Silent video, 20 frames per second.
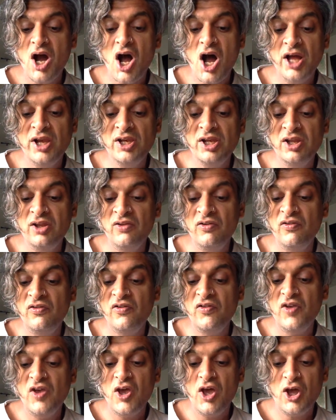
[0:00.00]

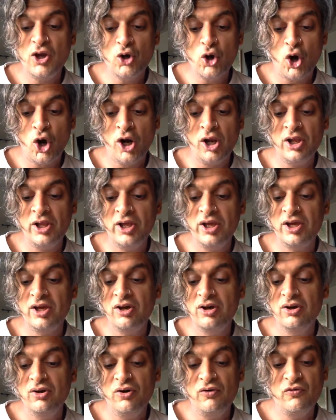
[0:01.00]
onions and garlic,
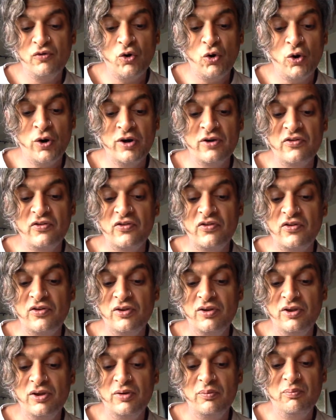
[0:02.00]
of course,
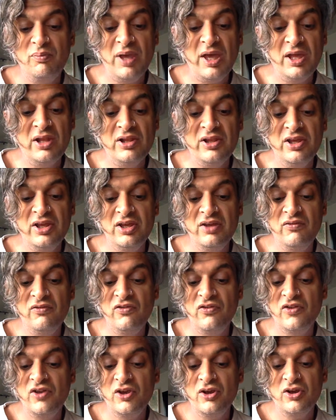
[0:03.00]
bay
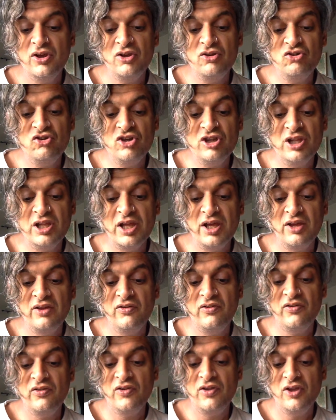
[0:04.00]
leaves and
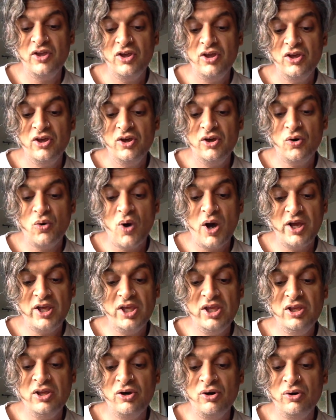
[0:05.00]
chiles,
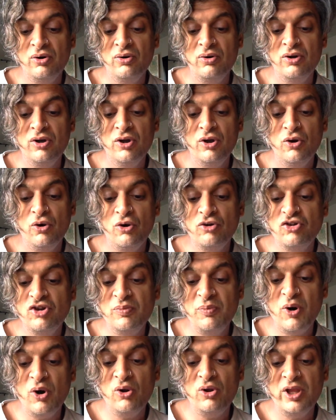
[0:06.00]
guajillo or
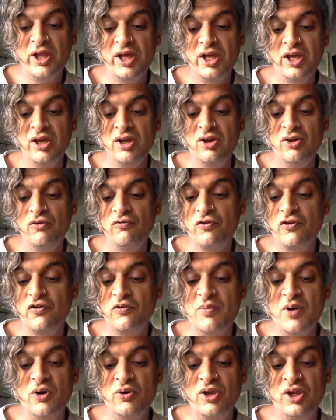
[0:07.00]
chipotle for
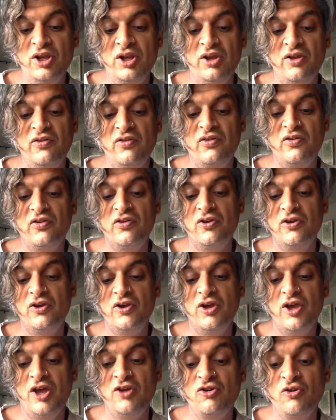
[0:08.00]
smokiness,
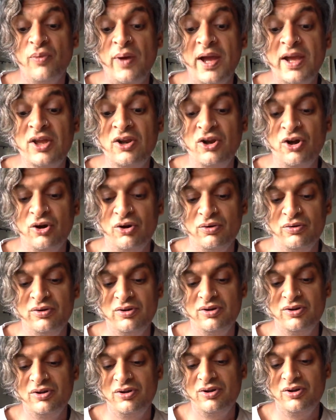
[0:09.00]
and oregano.
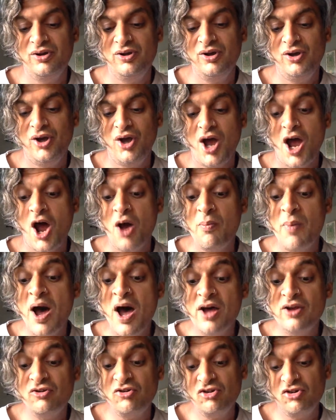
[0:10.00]
How
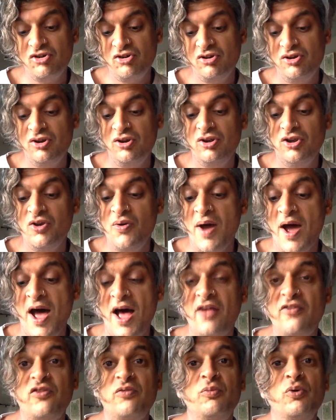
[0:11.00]
much? You
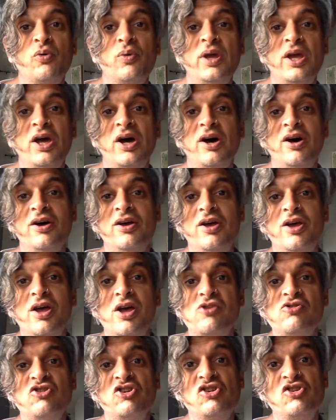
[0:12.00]
ask Maria,
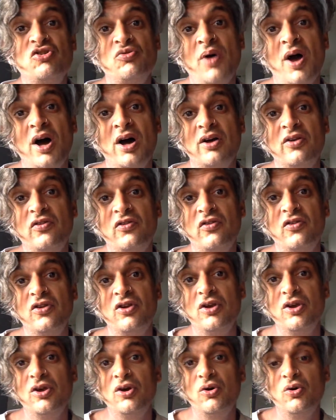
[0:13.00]
and she shrugs.
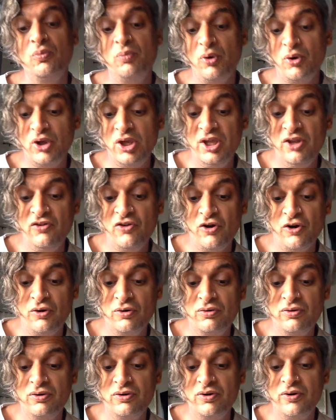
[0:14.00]
Un poquito.